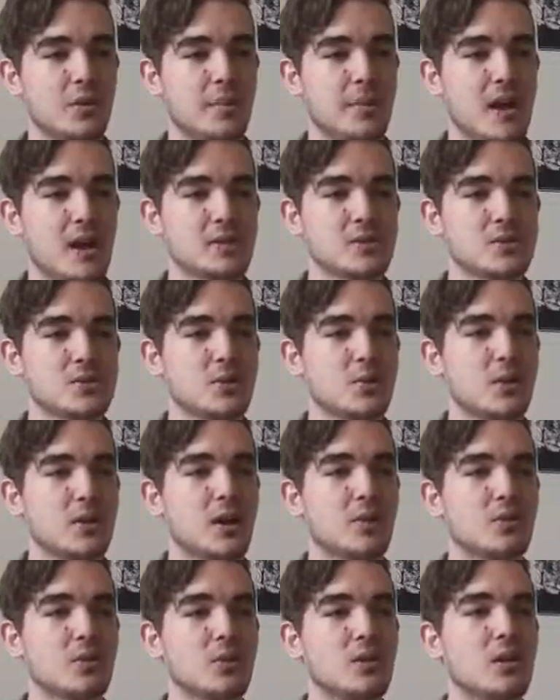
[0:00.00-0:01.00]
remastered
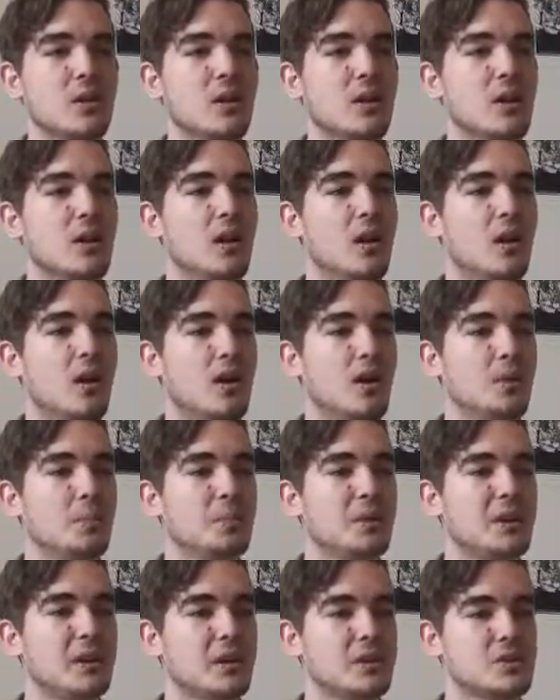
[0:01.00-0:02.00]
whatever, on
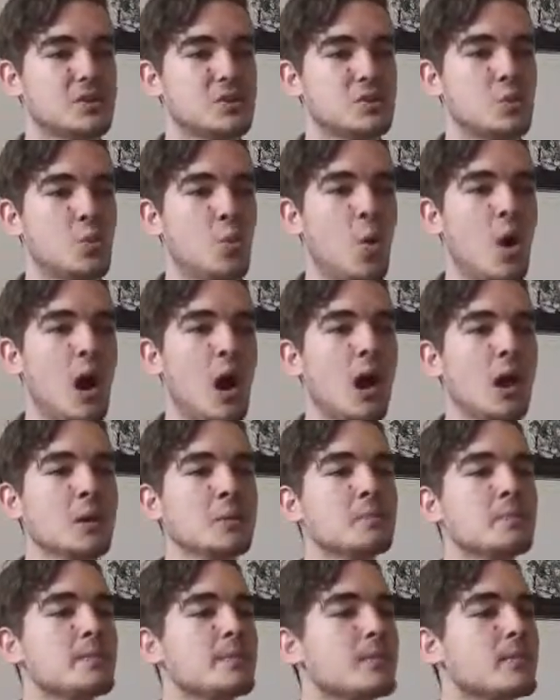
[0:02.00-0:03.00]
PS2.
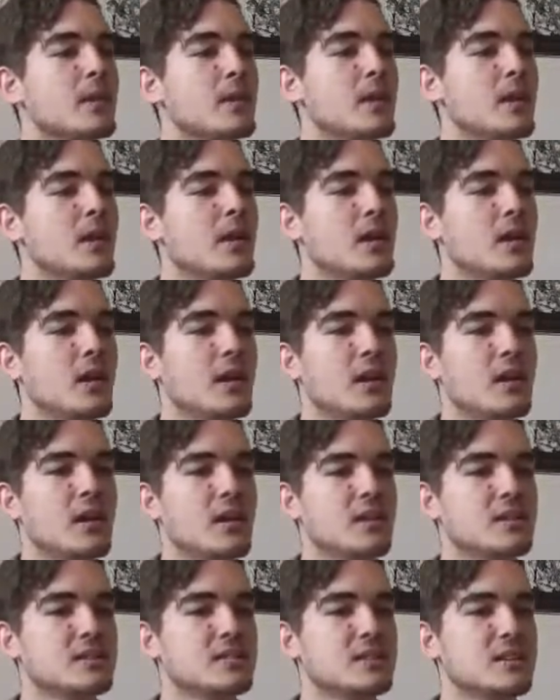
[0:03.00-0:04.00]

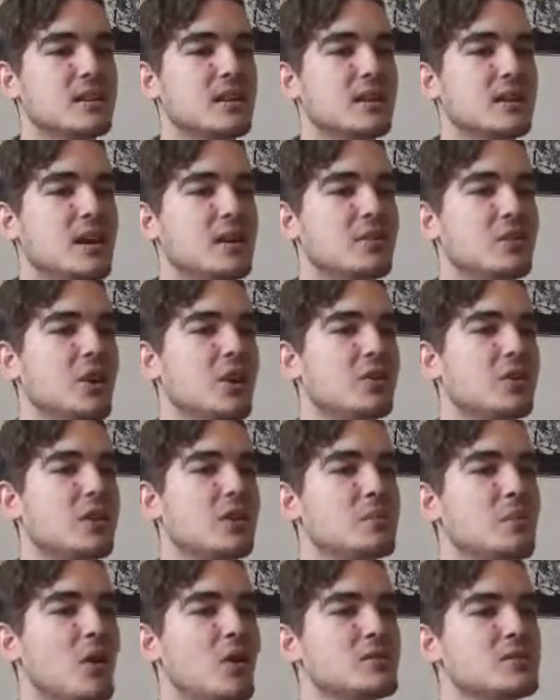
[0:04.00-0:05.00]
And, I don't know,
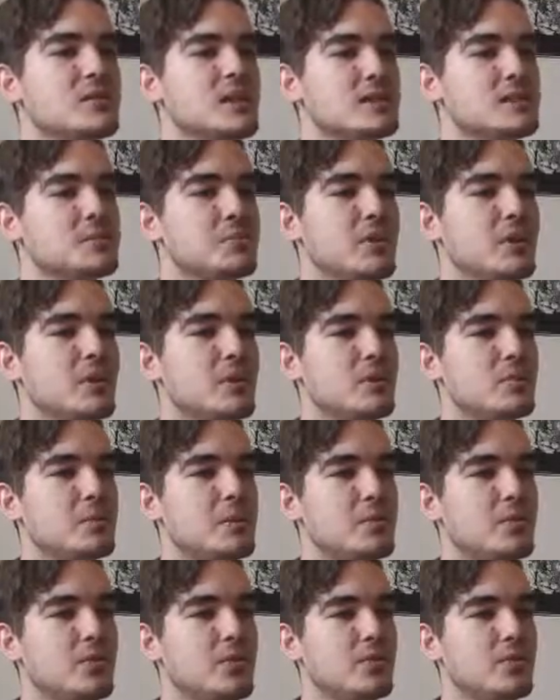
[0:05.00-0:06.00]
Kingdom Hearts Let's Play could
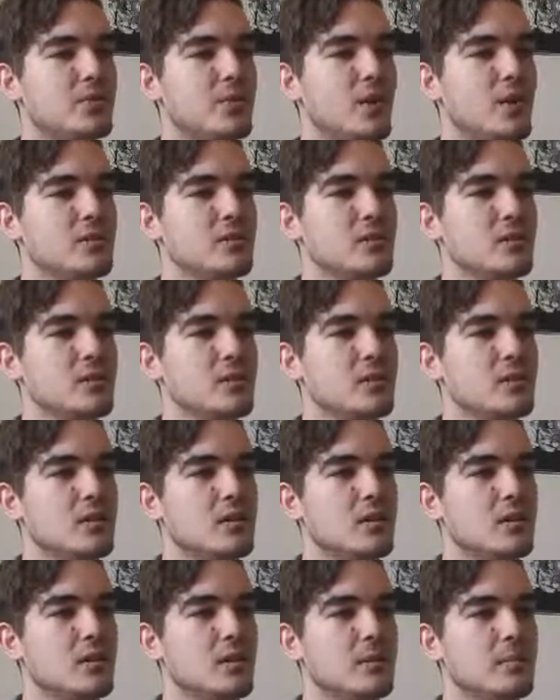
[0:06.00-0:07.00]
be pretty fun.
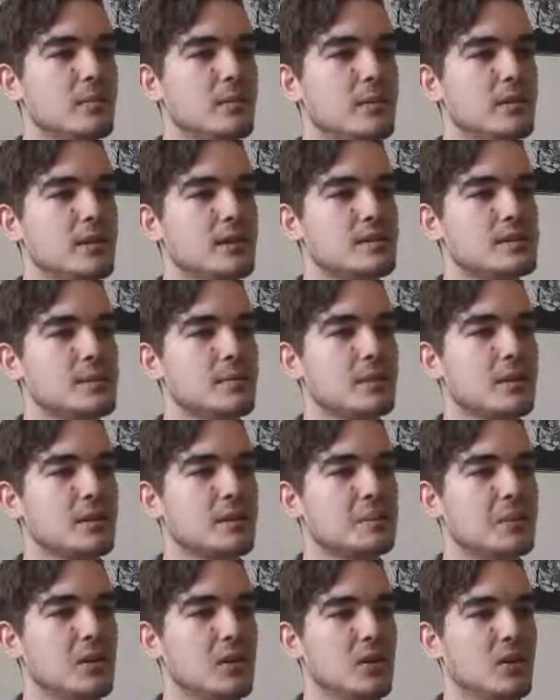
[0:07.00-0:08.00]
Maybe that's something
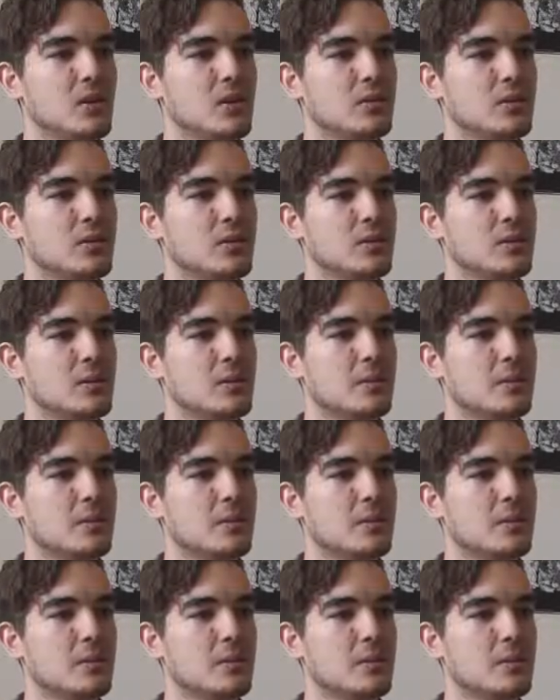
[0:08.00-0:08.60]
to mull over.